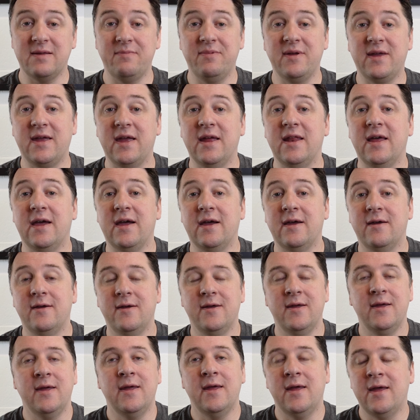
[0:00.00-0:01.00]
beginner,
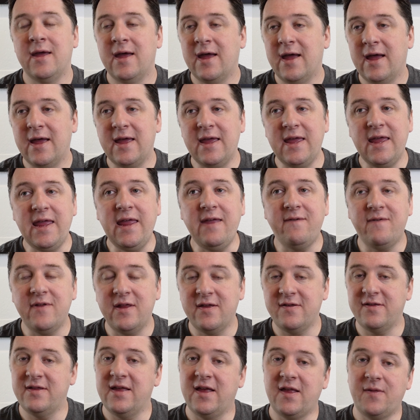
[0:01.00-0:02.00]
even
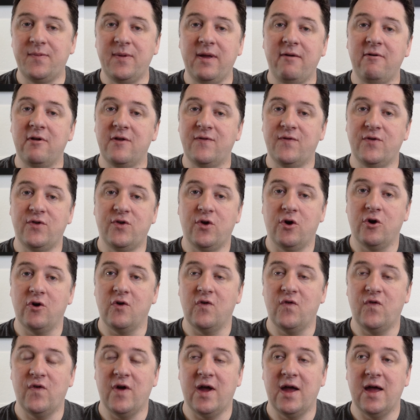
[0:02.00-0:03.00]
as an experienced
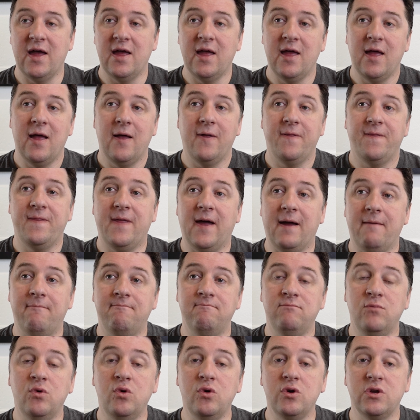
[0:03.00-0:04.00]
photographer, that
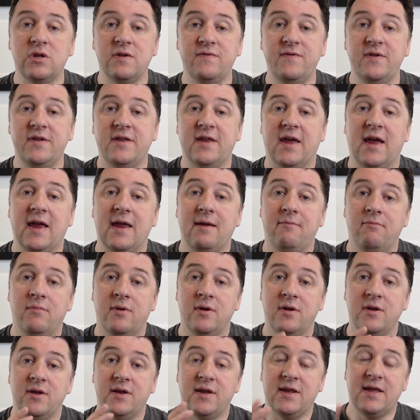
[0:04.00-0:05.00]
most of the time,
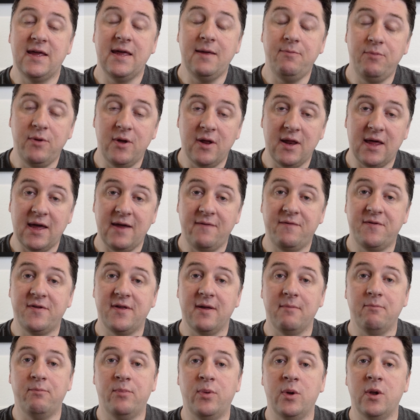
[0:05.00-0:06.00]
to keep your life
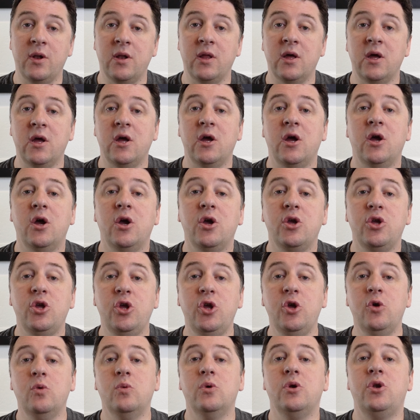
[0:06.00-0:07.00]
simple,
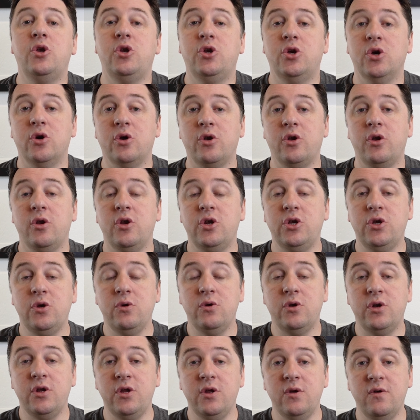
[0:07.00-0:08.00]
you would
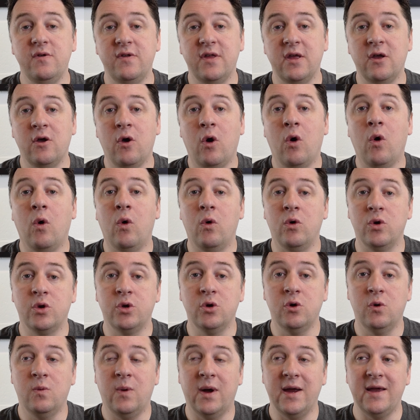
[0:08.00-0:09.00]
shoot using
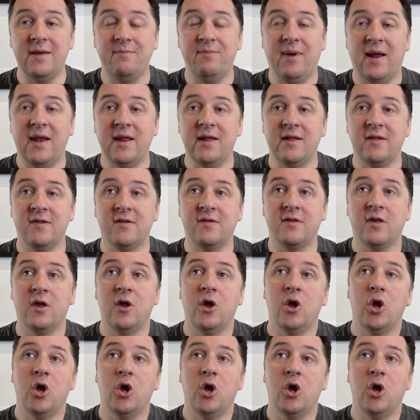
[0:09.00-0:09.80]
auto white balance,